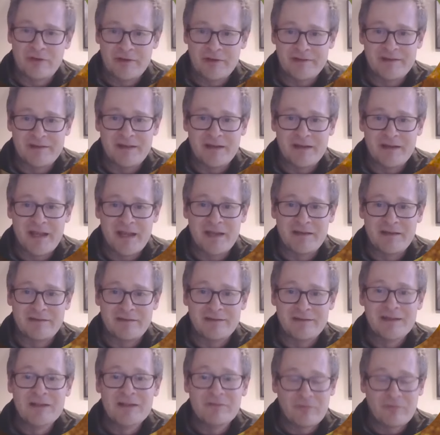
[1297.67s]
dead
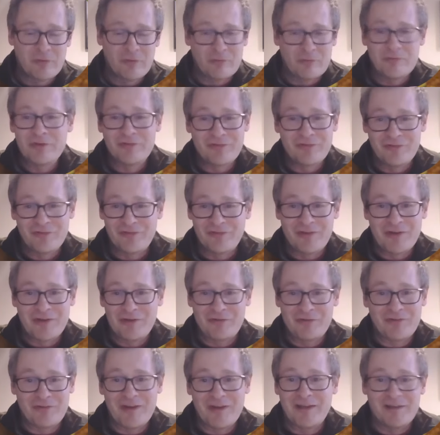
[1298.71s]
end, for the reasons that you
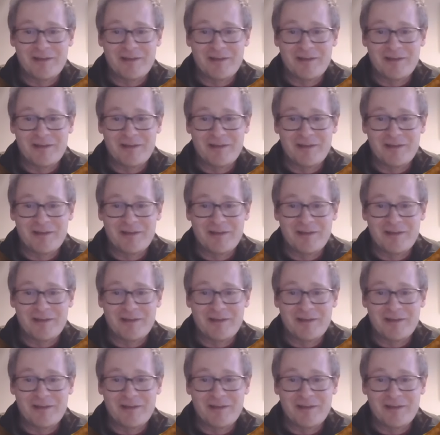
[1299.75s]
said.